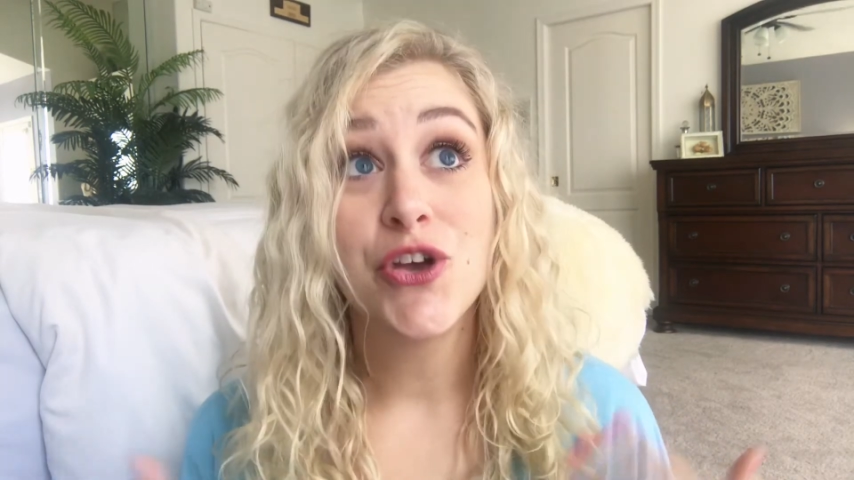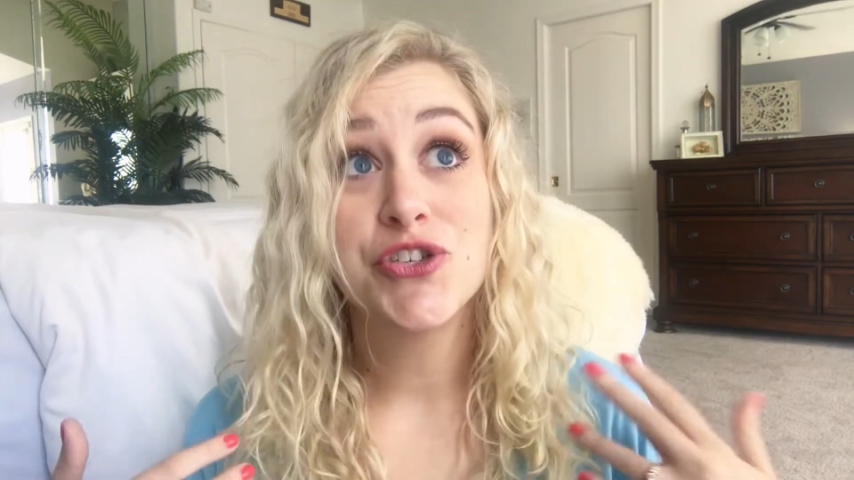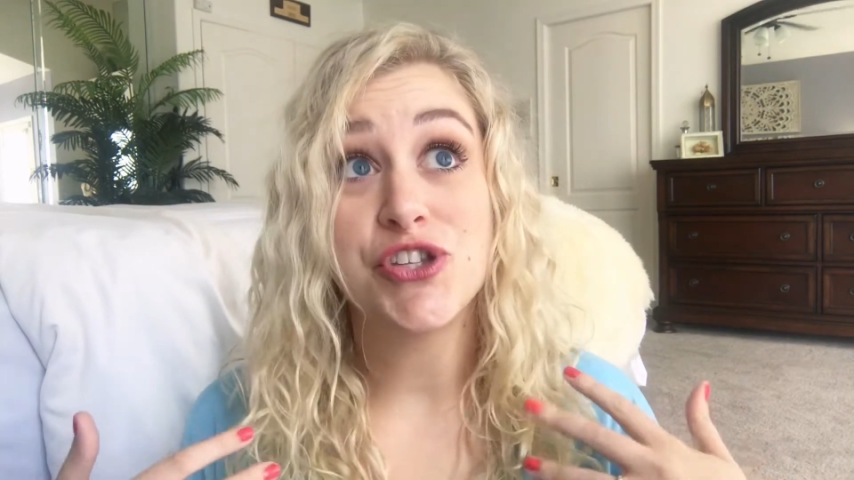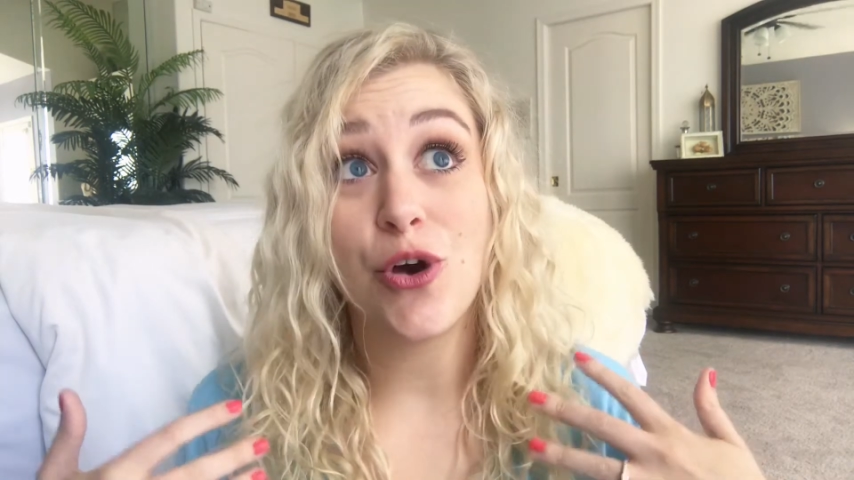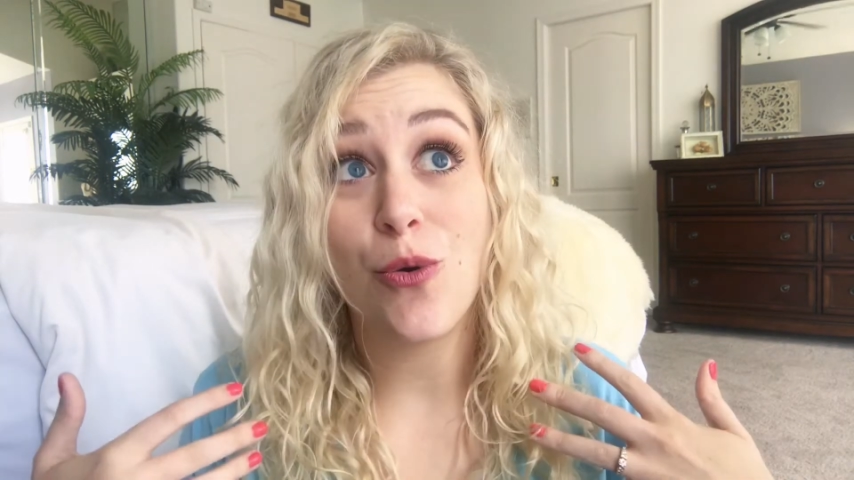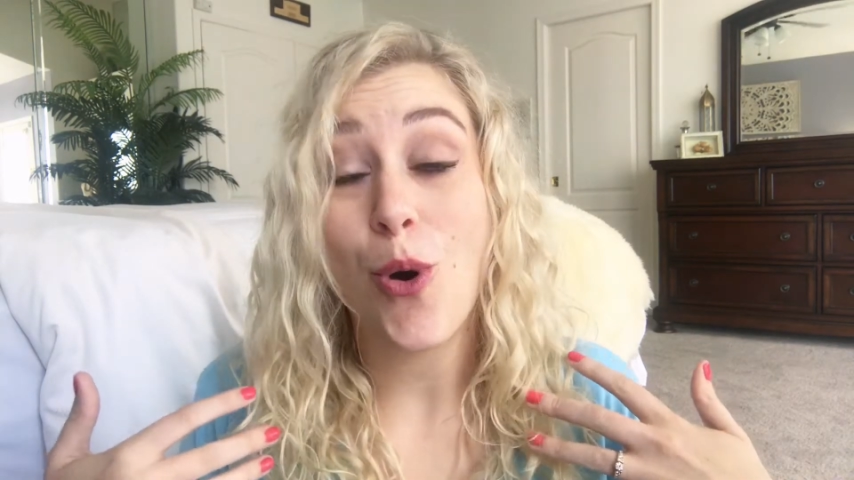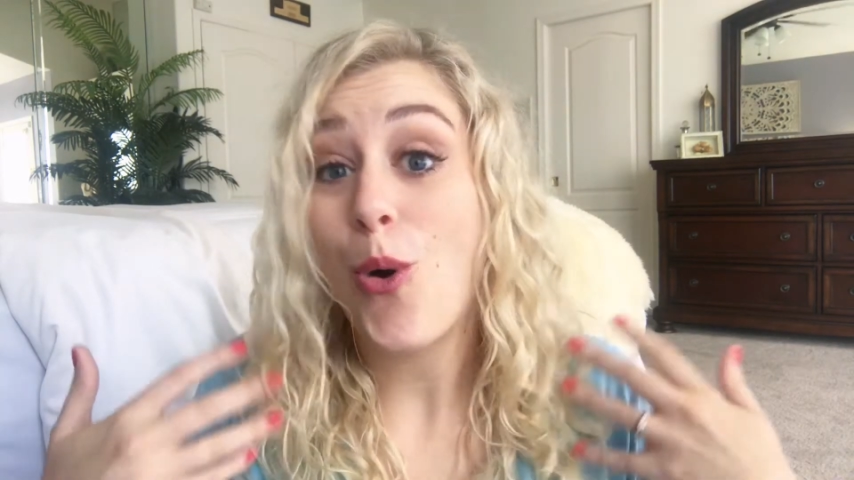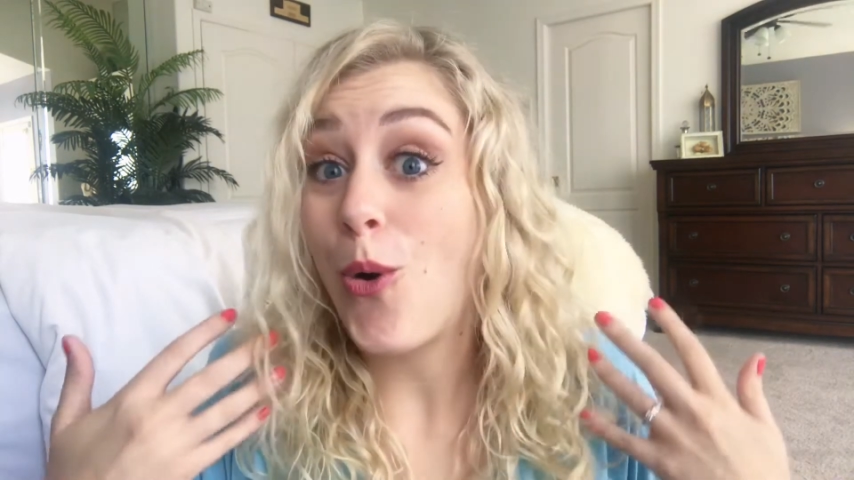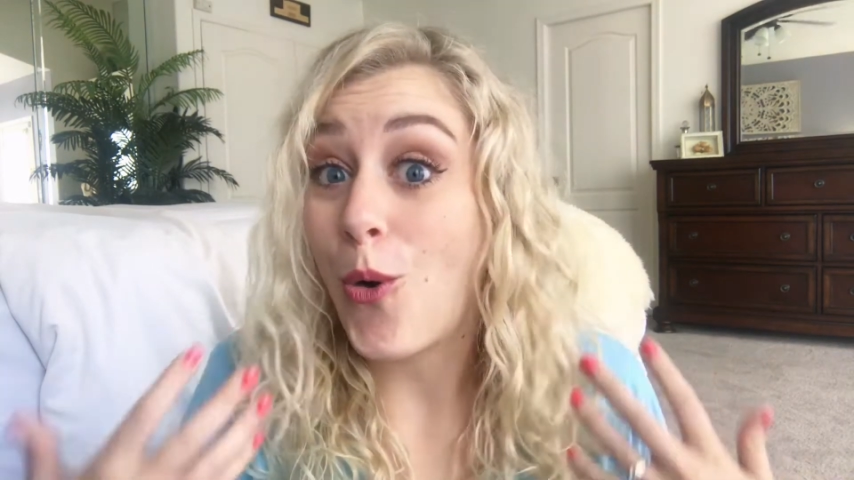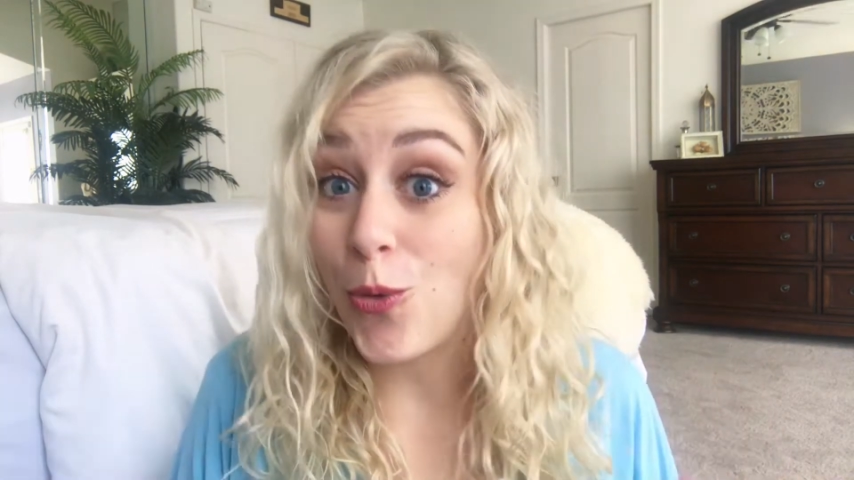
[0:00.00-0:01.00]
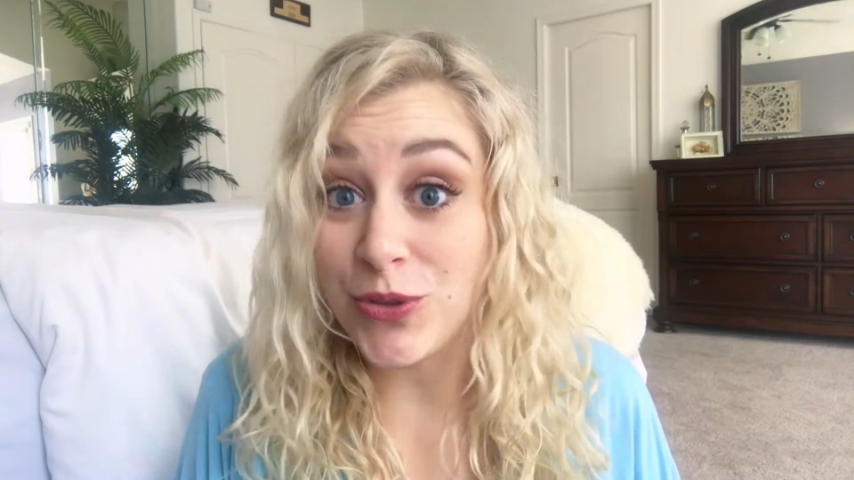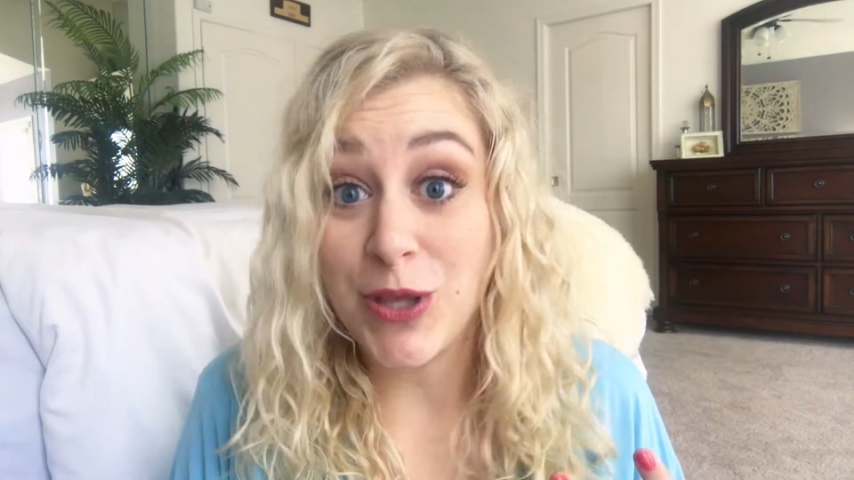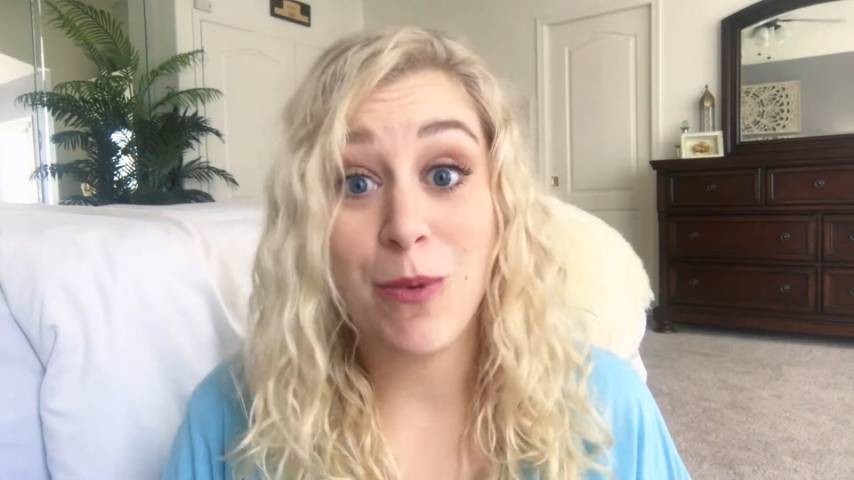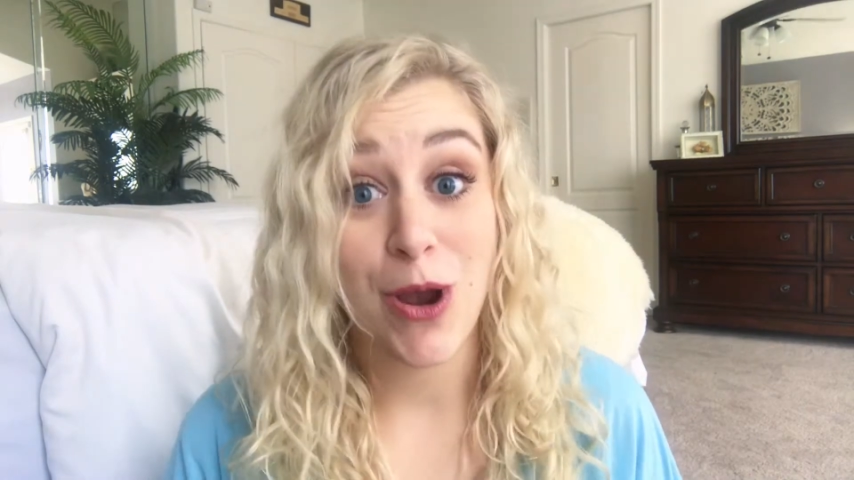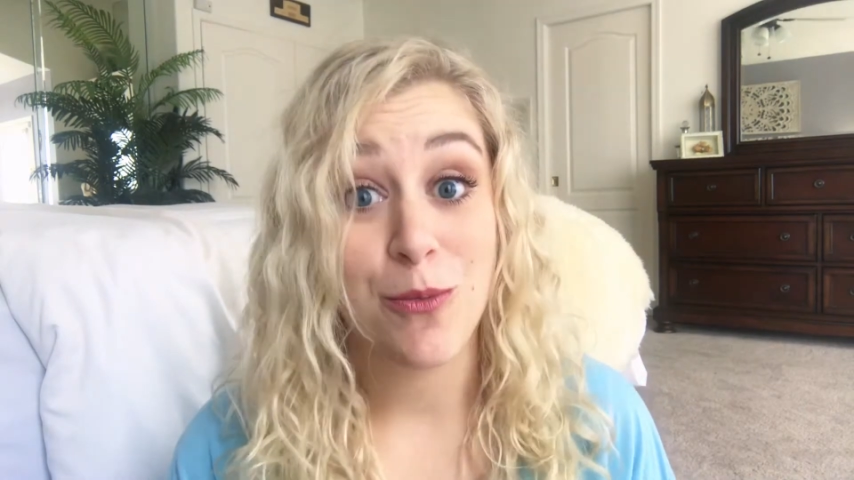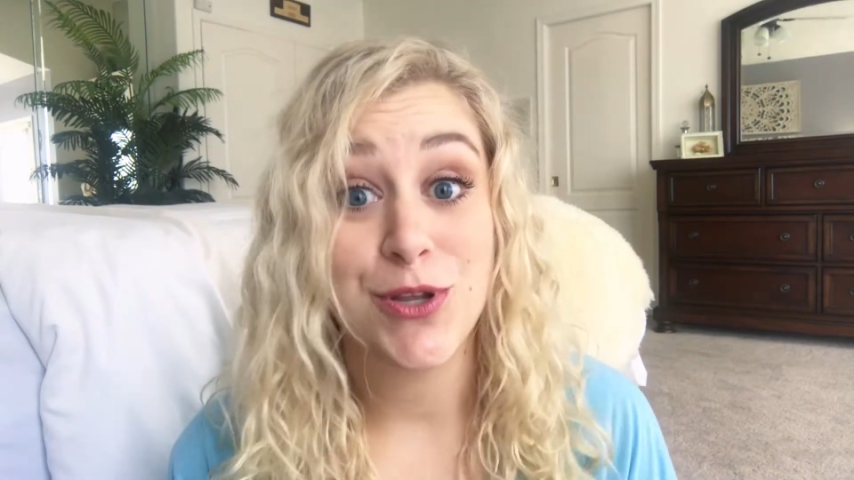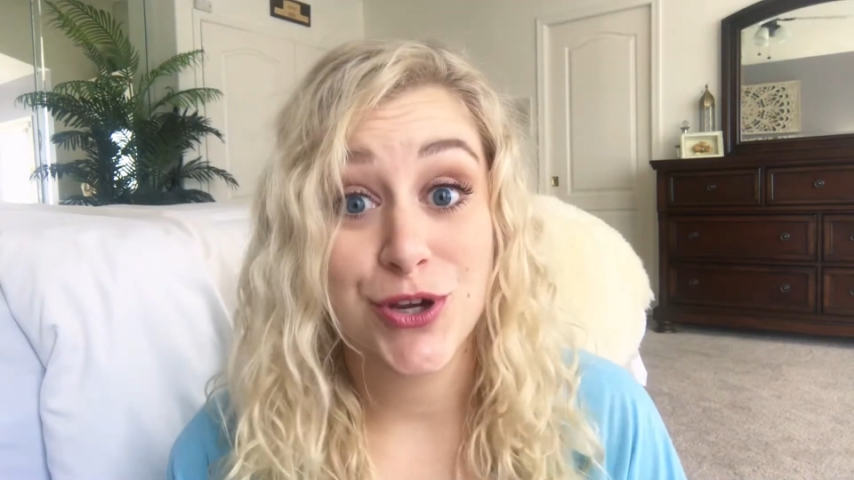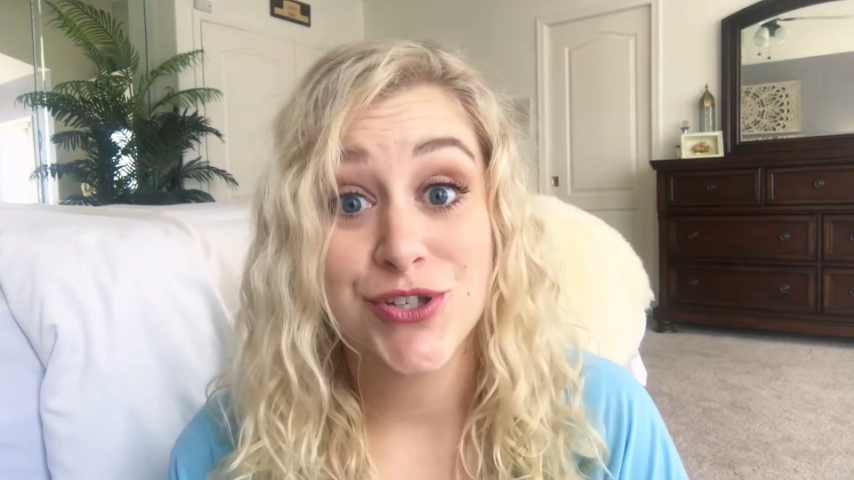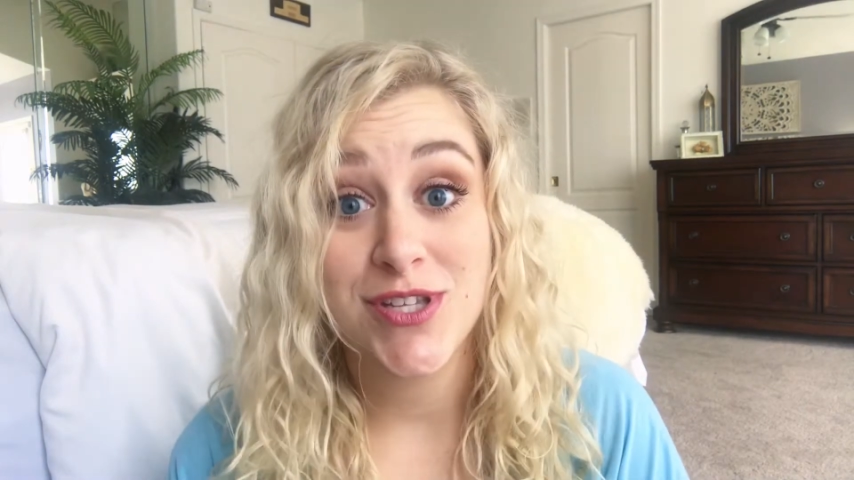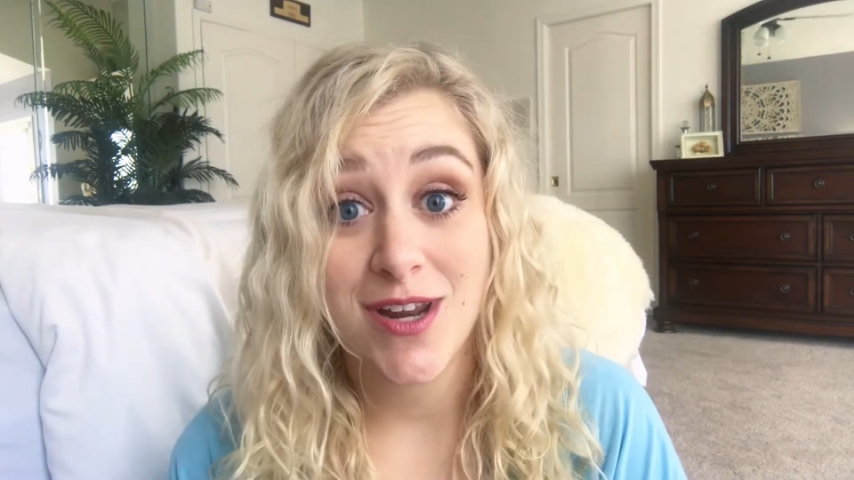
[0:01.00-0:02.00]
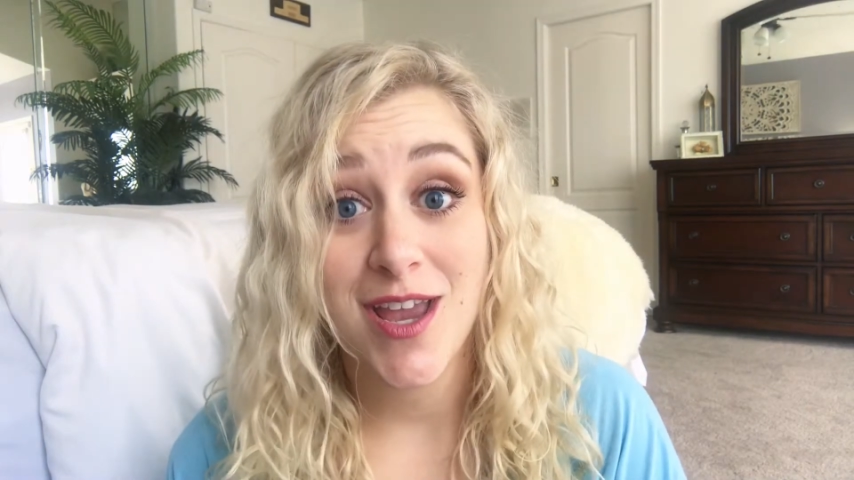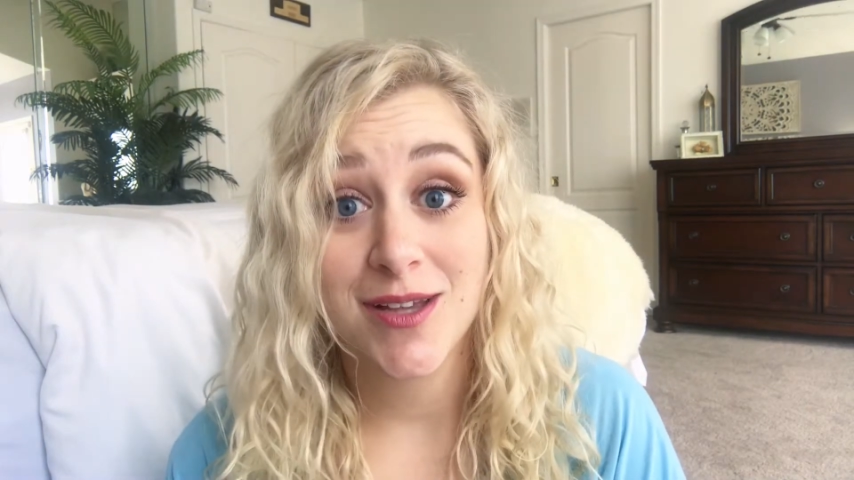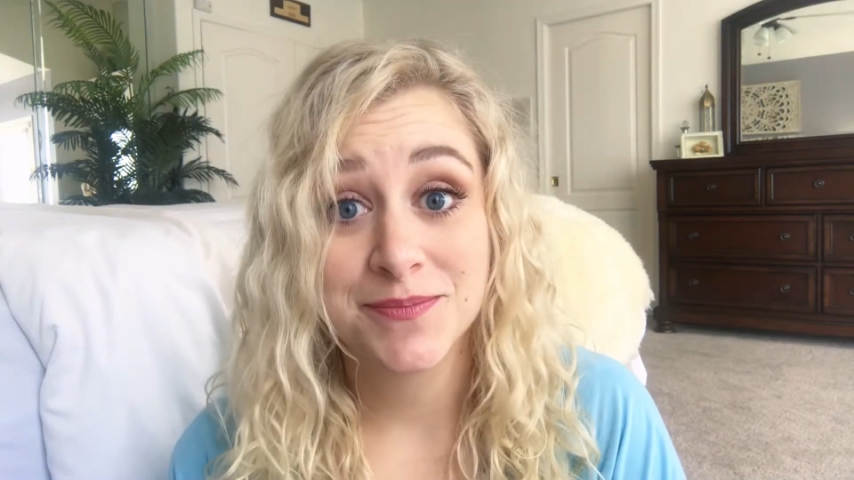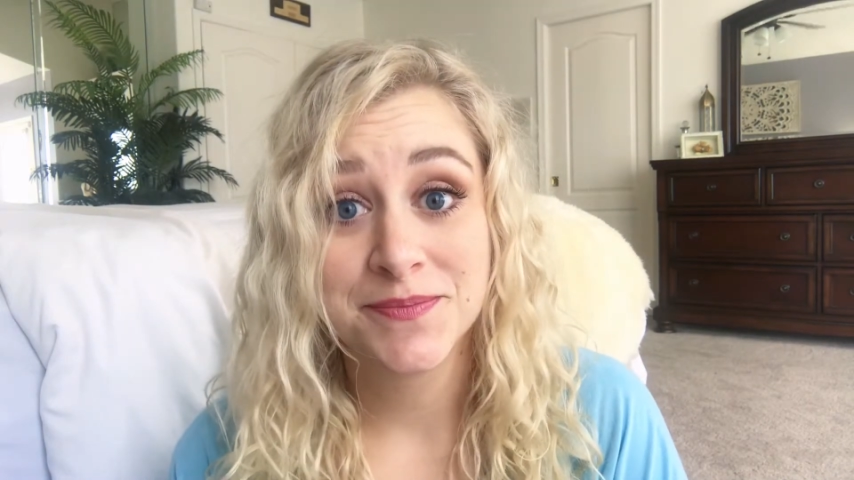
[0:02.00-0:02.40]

so only wear it when you're studying.